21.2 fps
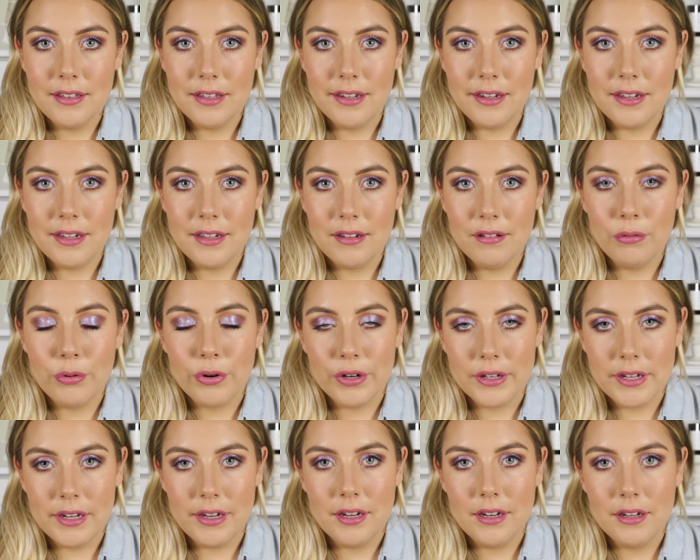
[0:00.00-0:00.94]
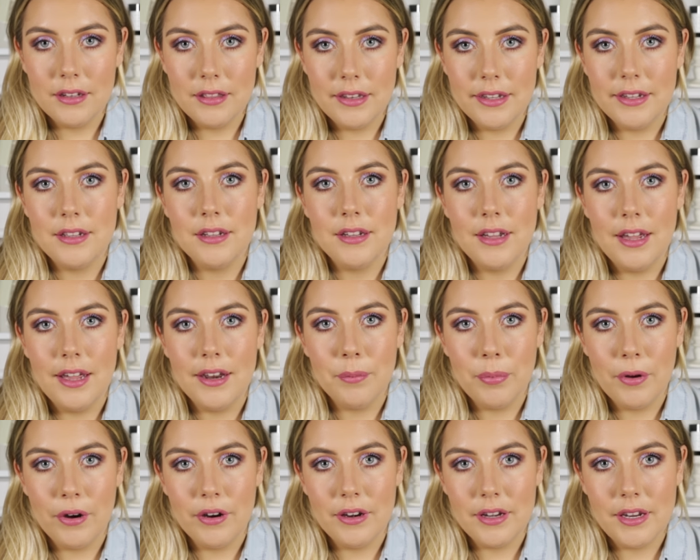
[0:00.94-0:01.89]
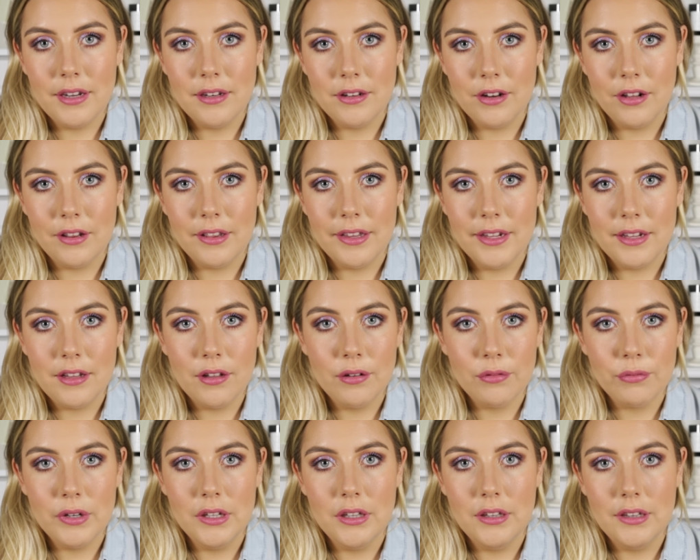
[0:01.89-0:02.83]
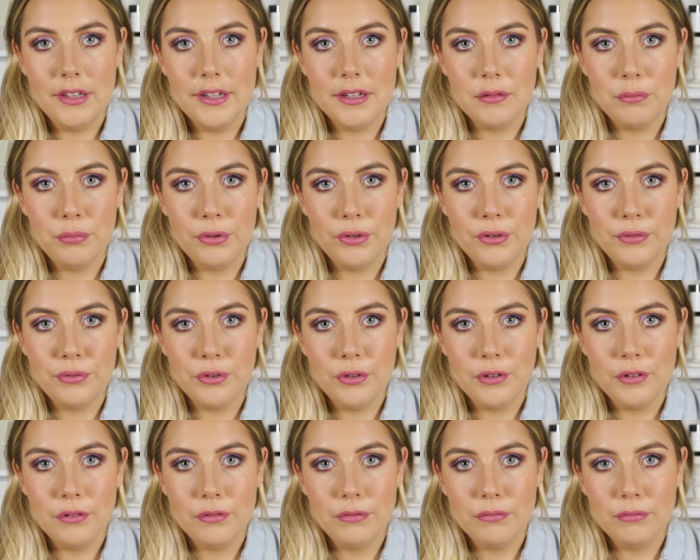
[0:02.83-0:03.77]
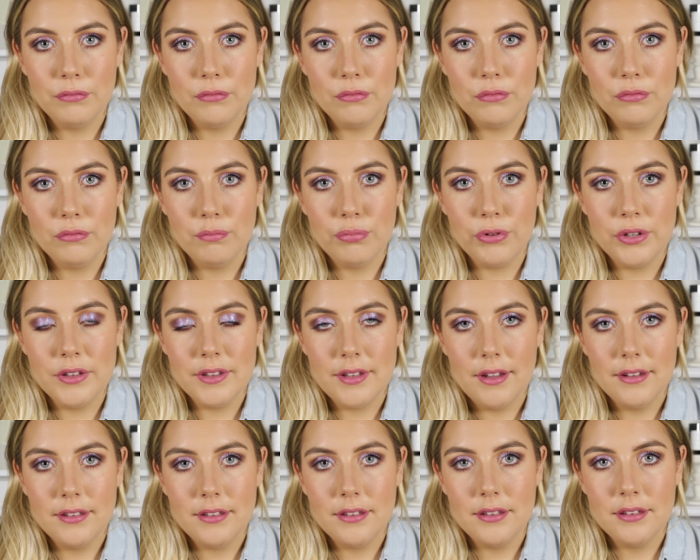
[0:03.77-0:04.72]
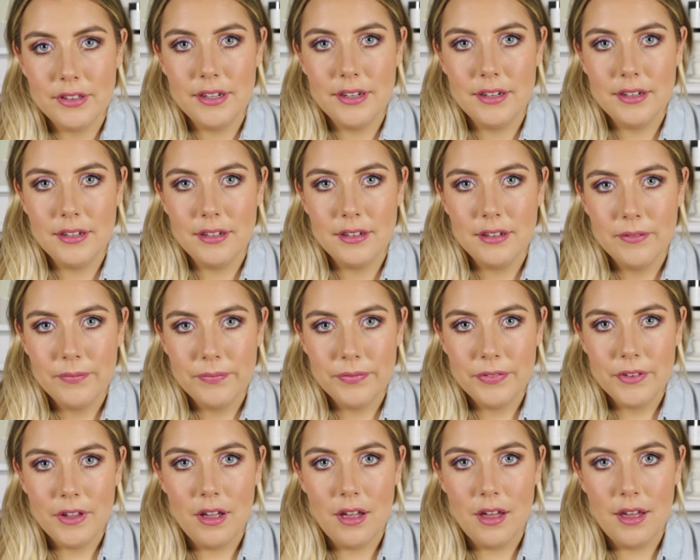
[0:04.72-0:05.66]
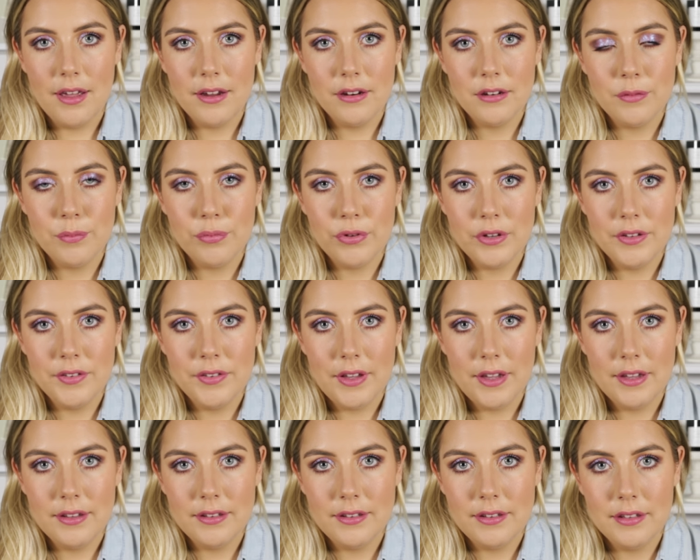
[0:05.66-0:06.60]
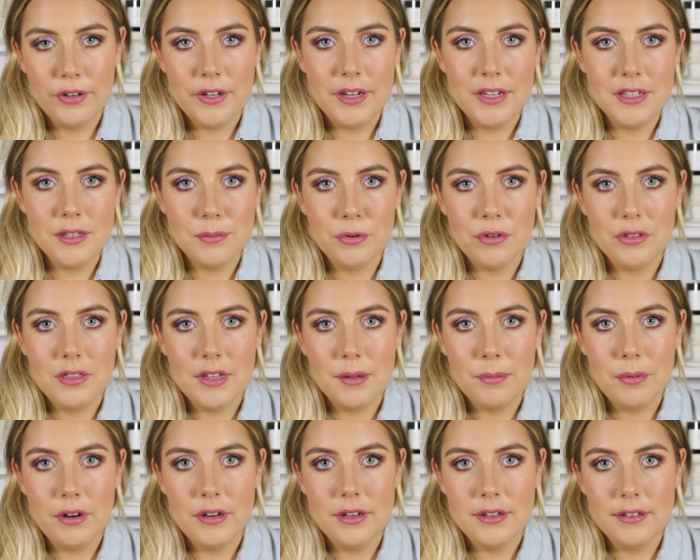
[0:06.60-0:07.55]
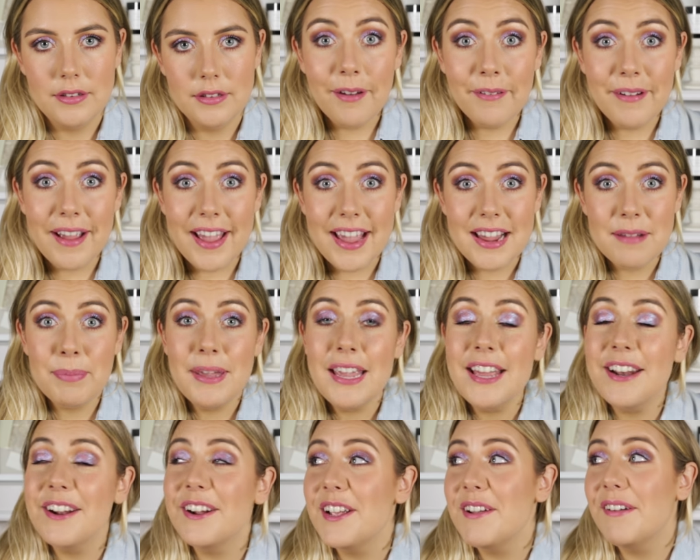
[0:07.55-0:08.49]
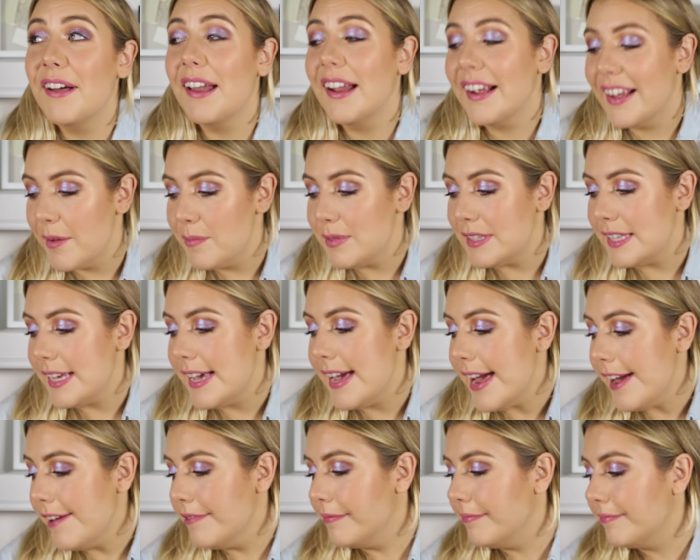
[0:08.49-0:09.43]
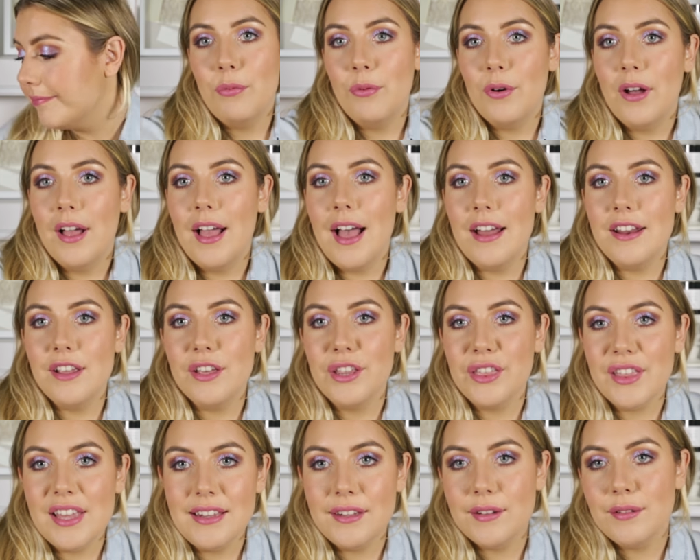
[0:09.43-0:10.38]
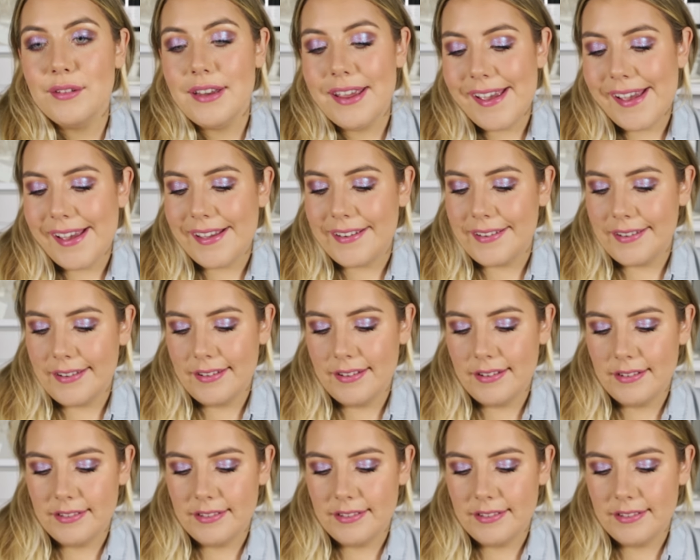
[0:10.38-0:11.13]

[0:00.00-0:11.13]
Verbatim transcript: like working like at a party, not like a real like beautiful princess. It's like hired princess for kids' birthday parties. All right, Peter, you wanna come see? Well, how do you think you did?